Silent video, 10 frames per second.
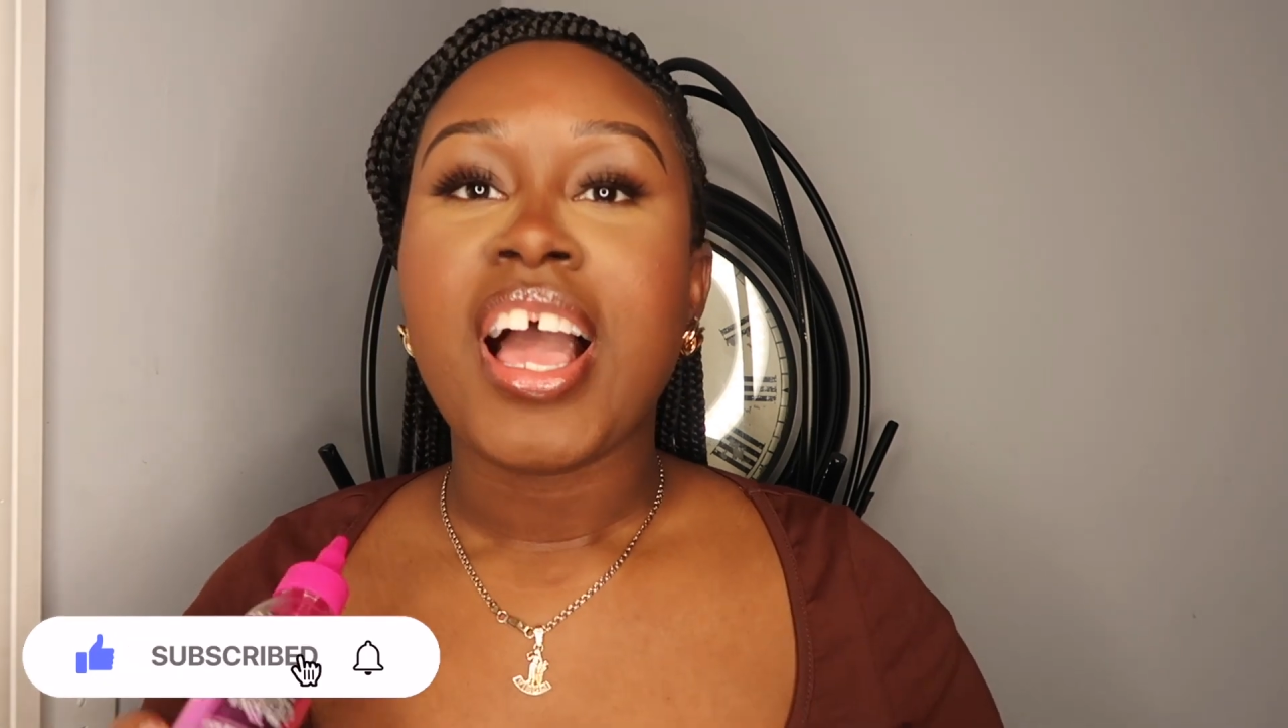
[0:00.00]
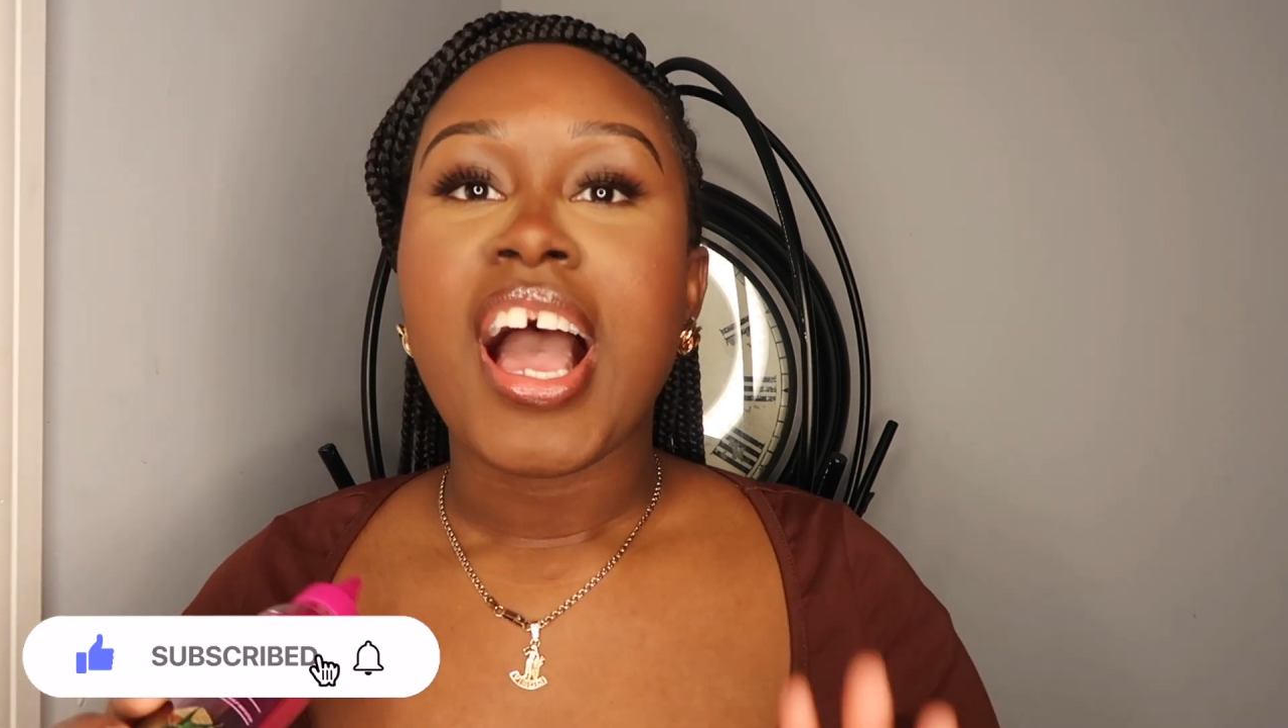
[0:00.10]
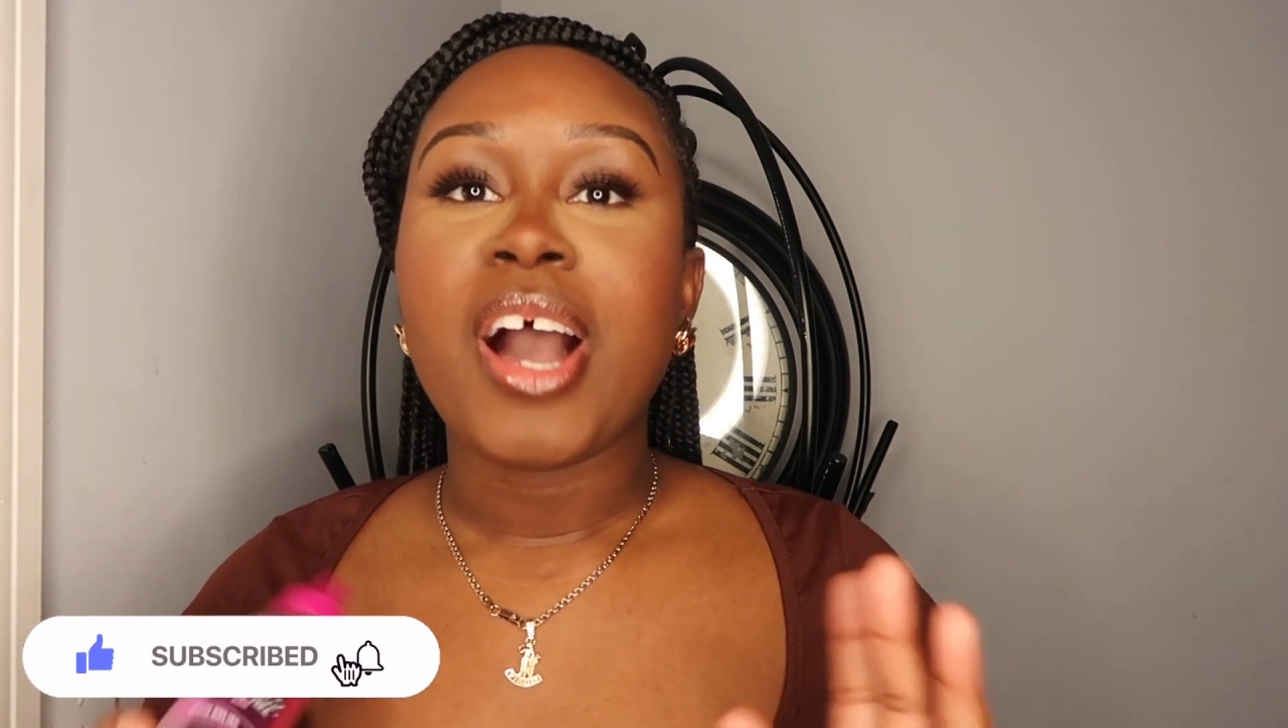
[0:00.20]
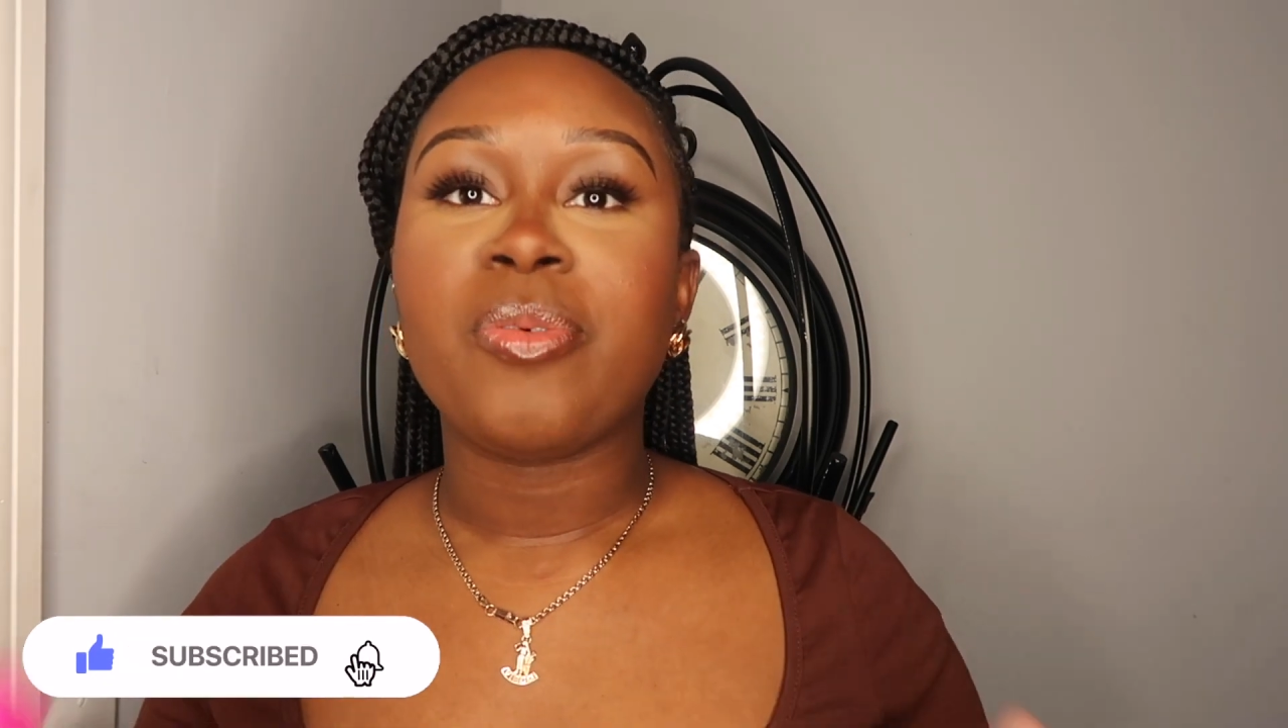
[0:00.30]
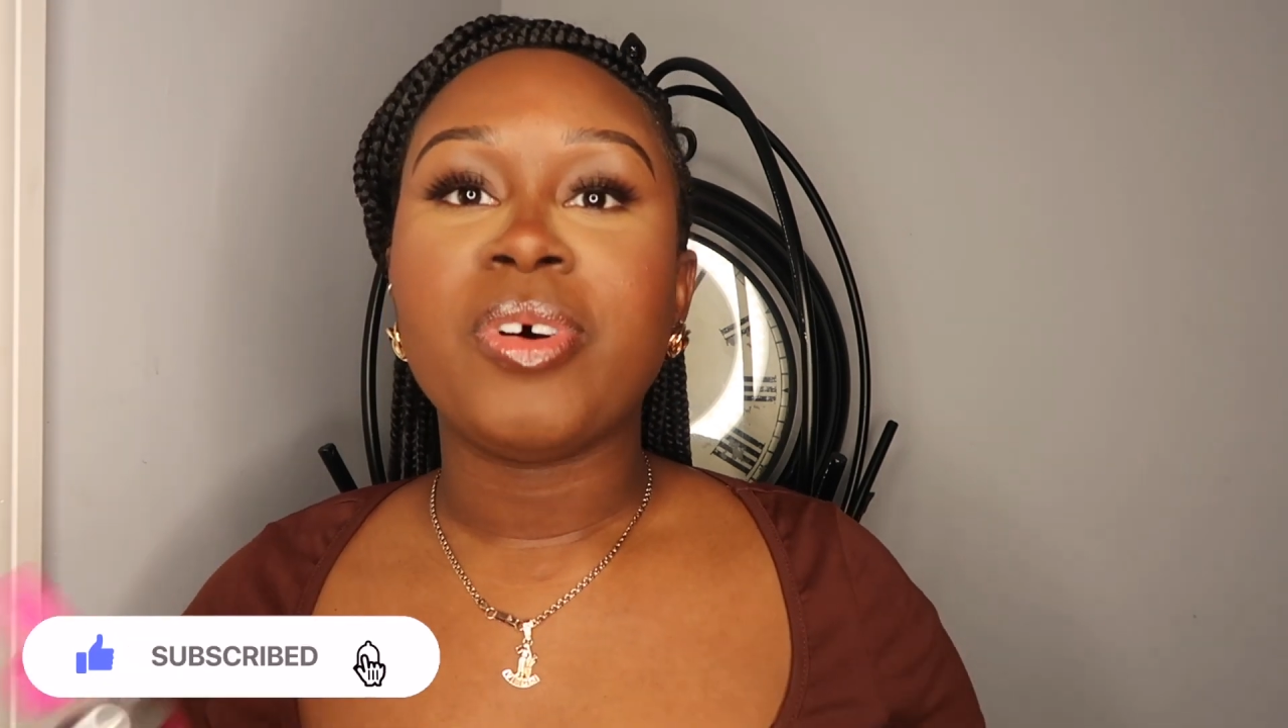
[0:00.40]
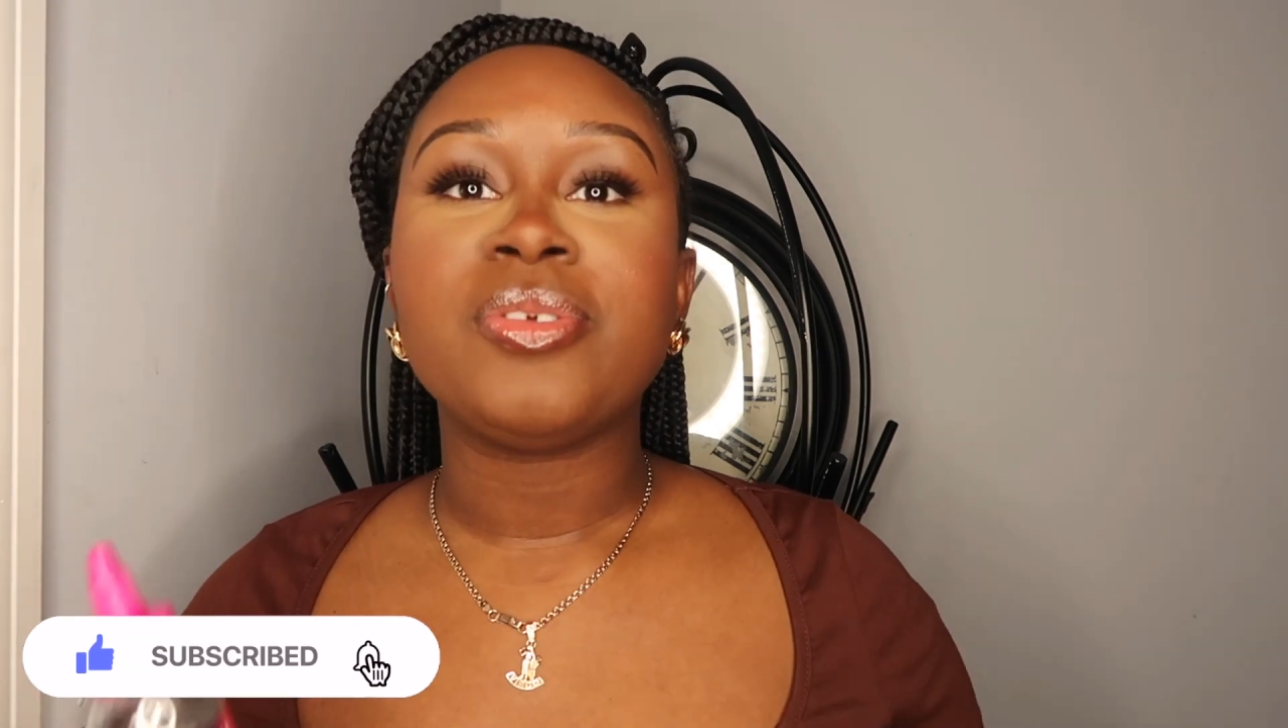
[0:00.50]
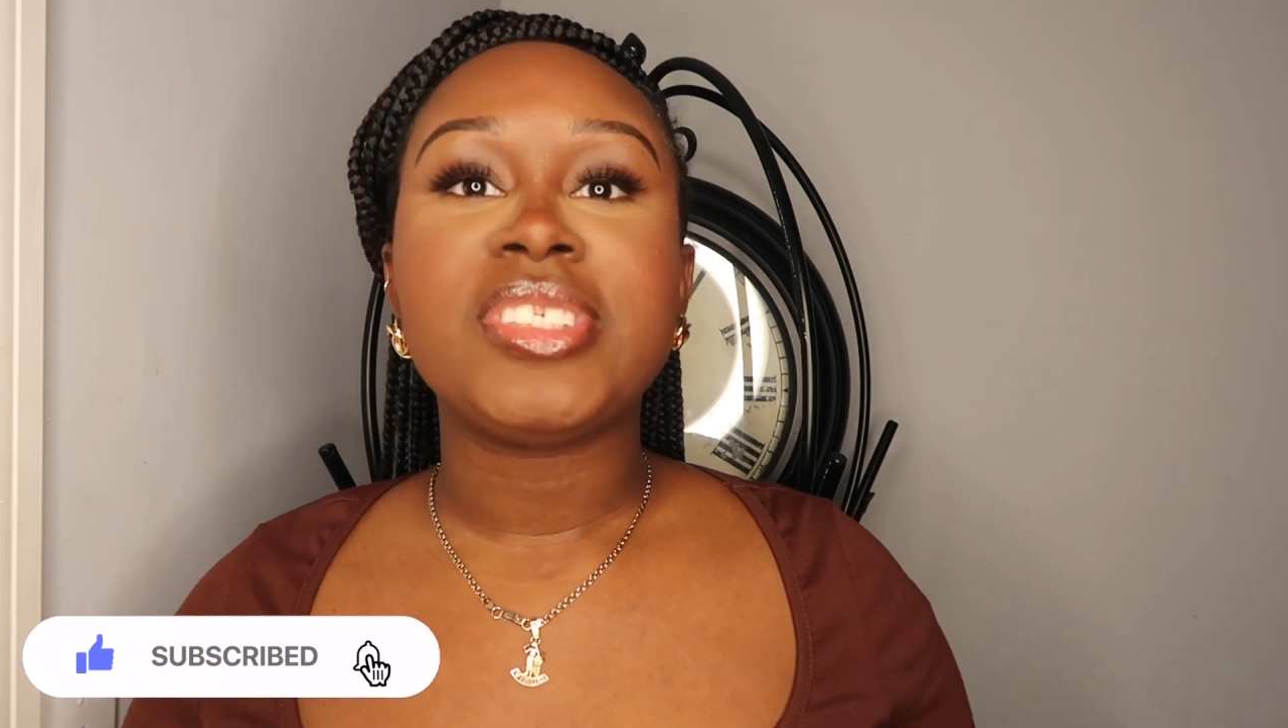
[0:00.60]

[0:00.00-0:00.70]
I won't